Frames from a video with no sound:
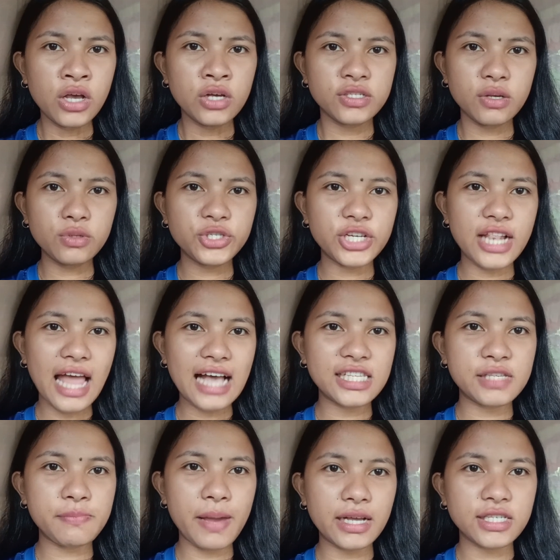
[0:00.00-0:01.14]
Social
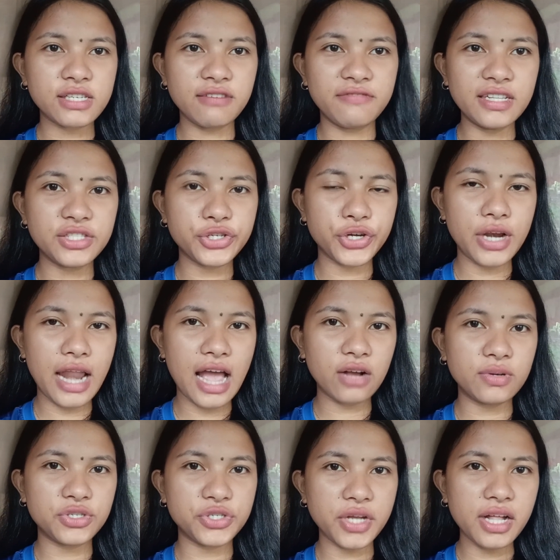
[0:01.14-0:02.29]
aspects of
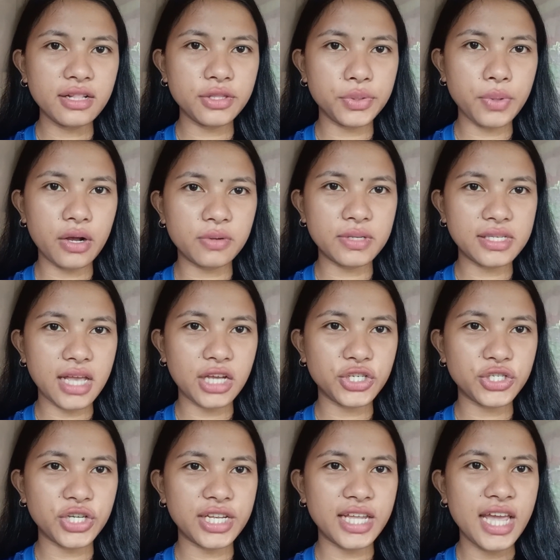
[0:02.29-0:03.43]
interlanguage L2
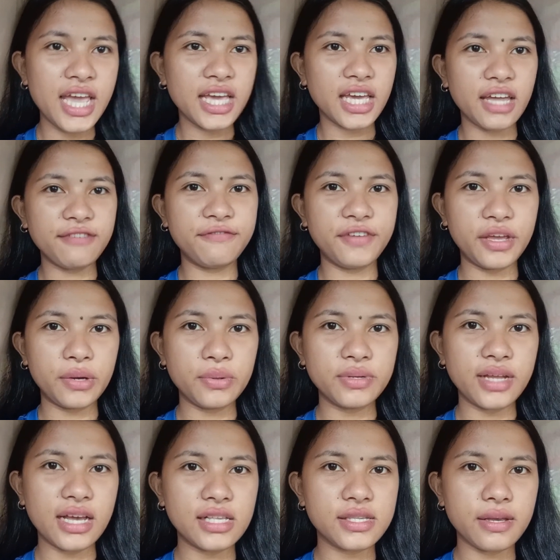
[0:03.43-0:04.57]
acquisition can be
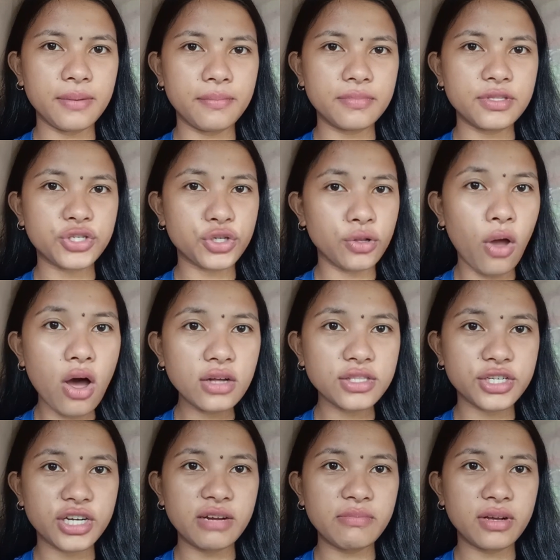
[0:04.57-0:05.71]
viewed as a
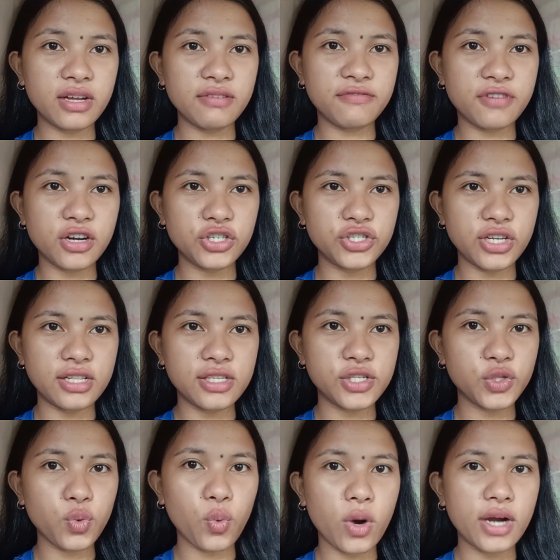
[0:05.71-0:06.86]
long-term convergence
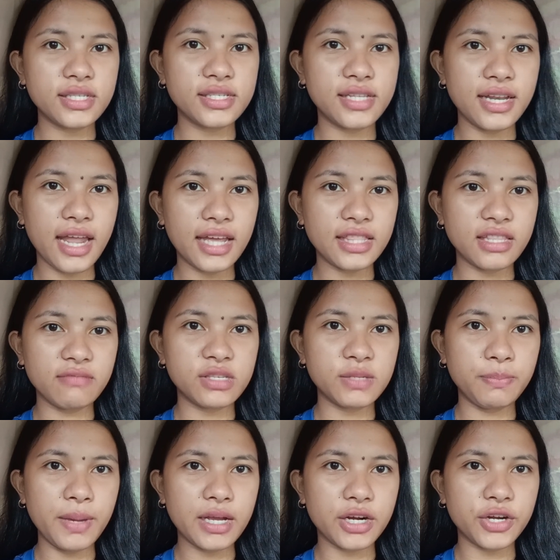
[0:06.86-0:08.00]
towards the native
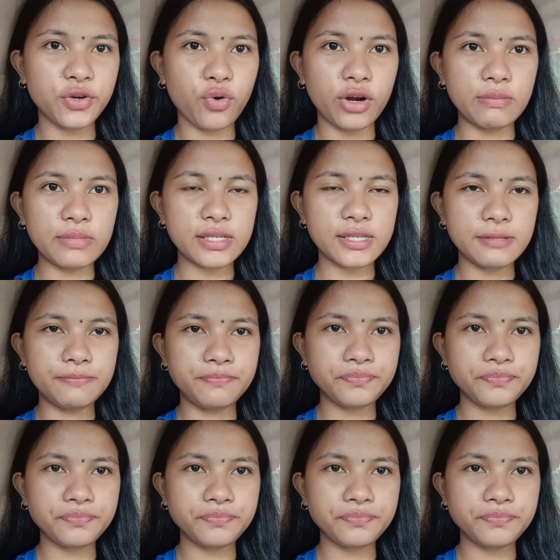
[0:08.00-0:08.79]
speaker noise.